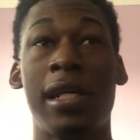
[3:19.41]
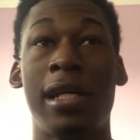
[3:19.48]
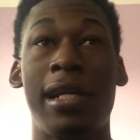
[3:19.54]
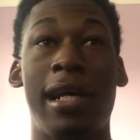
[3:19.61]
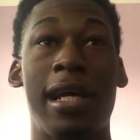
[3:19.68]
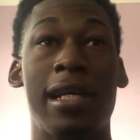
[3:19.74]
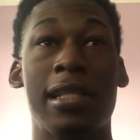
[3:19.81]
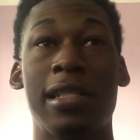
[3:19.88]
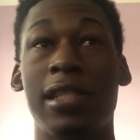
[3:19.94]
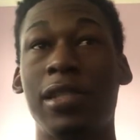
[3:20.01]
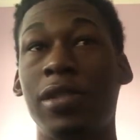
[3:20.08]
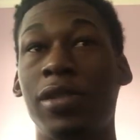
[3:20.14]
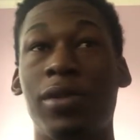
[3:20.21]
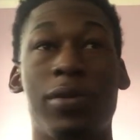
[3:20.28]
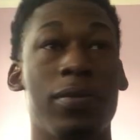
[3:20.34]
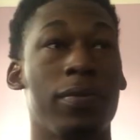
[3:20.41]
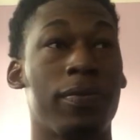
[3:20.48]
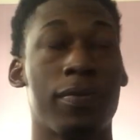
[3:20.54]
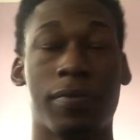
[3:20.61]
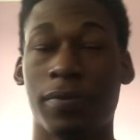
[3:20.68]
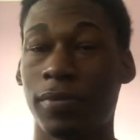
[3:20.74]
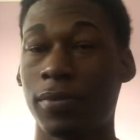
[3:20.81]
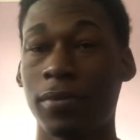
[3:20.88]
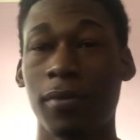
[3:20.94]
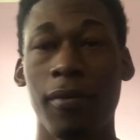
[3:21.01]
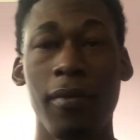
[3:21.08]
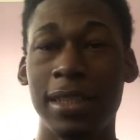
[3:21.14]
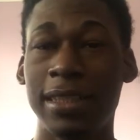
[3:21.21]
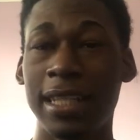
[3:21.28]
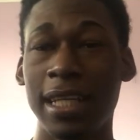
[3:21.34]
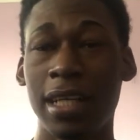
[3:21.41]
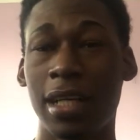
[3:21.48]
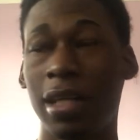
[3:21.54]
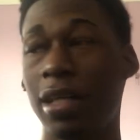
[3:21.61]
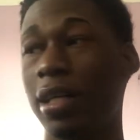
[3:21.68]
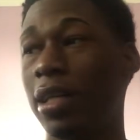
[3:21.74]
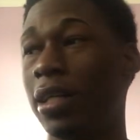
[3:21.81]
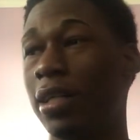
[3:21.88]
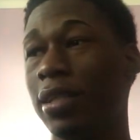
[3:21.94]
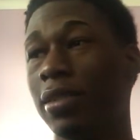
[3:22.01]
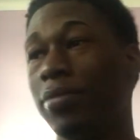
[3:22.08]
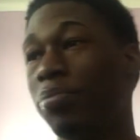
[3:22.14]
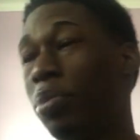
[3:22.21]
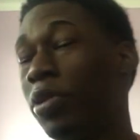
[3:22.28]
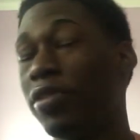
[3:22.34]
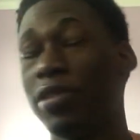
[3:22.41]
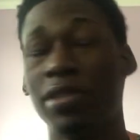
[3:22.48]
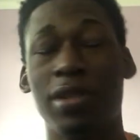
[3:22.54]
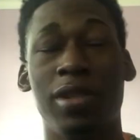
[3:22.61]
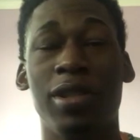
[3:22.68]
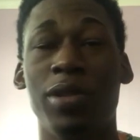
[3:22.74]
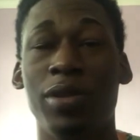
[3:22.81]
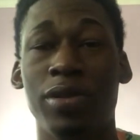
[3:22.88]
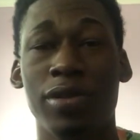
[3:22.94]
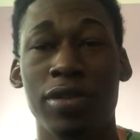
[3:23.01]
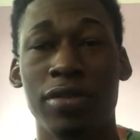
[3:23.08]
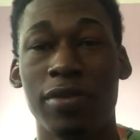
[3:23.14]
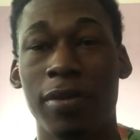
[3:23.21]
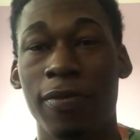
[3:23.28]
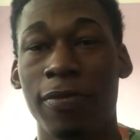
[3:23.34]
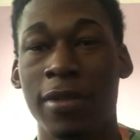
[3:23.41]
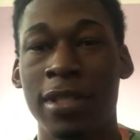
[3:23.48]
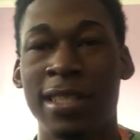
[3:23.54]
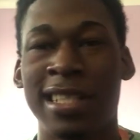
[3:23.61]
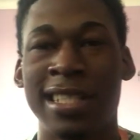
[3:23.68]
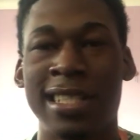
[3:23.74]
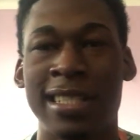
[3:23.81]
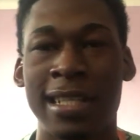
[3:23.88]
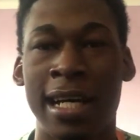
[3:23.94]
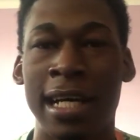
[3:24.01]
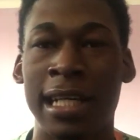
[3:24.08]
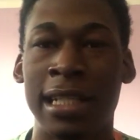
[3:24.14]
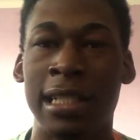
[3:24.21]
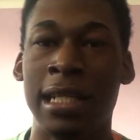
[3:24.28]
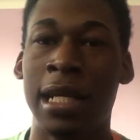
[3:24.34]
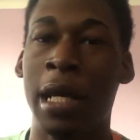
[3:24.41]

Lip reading: Like, you know, take personal loans from friends at the side,